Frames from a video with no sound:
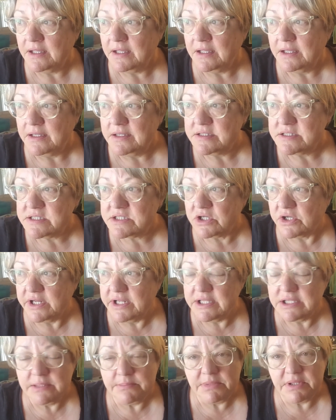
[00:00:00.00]
starting in the
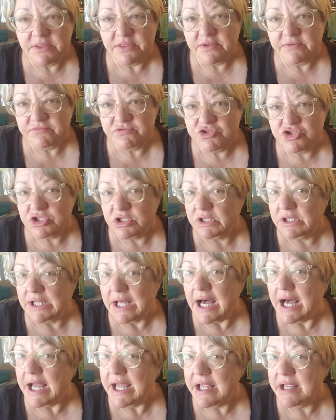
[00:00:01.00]
month of
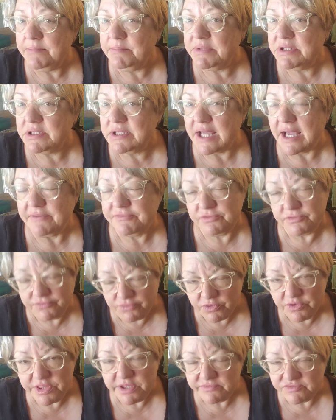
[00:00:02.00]
July, after
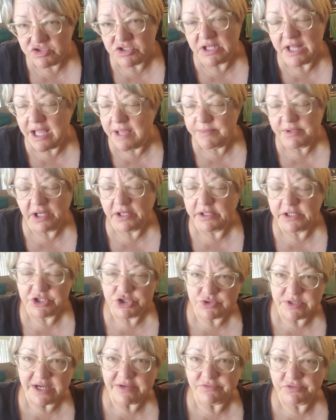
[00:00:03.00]
4th of July. I'm not going to
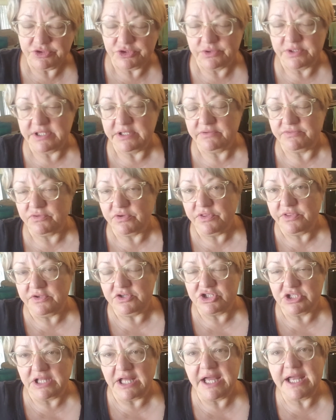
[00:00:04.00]
travel during the 4th of
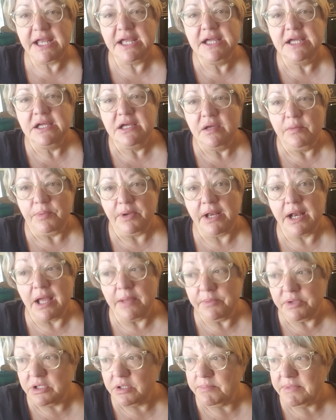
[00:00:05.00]
July, but I'm going
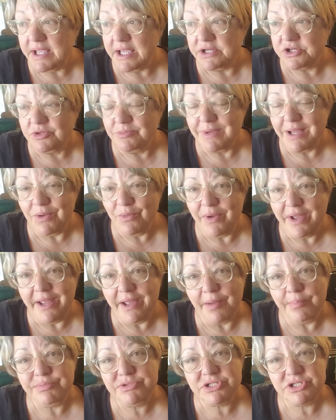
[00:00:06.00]
to meander my way
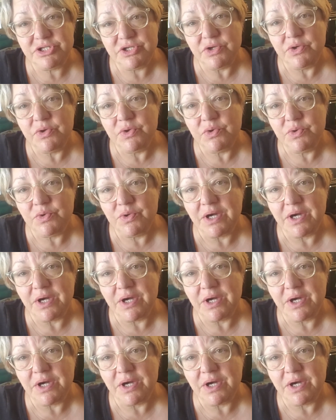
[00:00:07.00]
up to